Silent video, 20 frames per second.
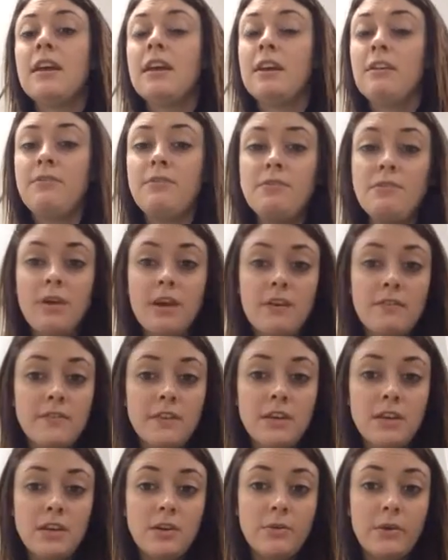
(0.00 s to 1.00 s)
If you have
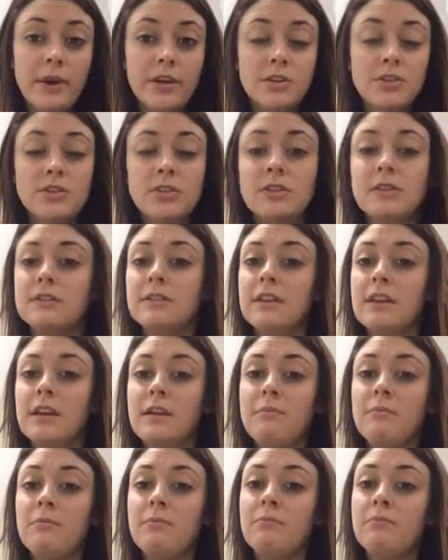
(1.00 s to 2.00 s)
any questions,
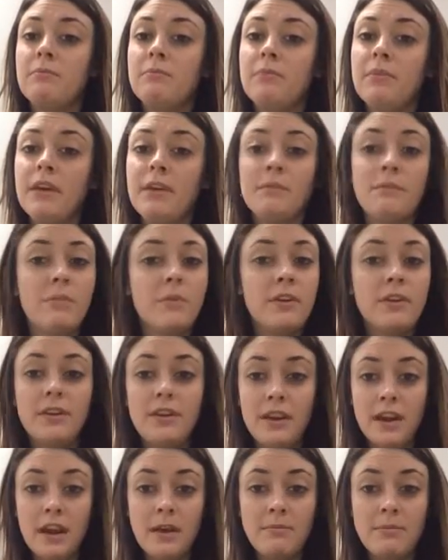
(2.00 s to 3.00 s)
I'm more
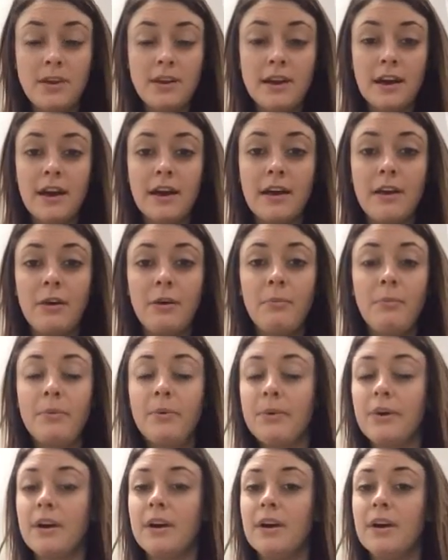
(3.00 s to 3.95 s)
than happy to help.